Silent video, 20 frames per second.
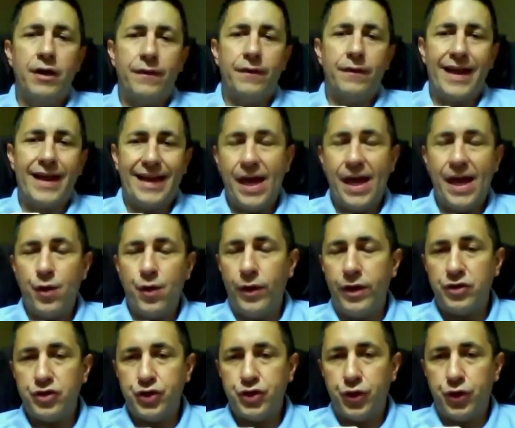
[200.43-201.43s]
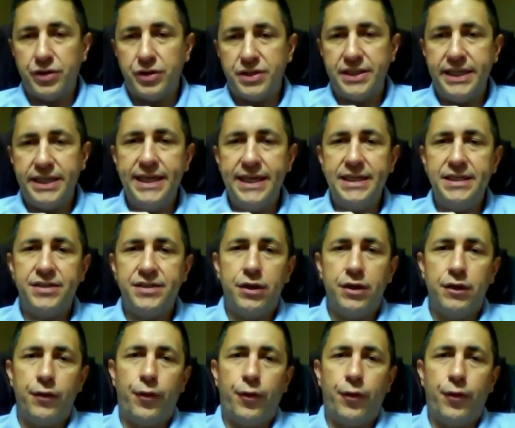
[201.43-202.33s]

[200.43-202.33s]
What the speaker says: that can handle their insurance needs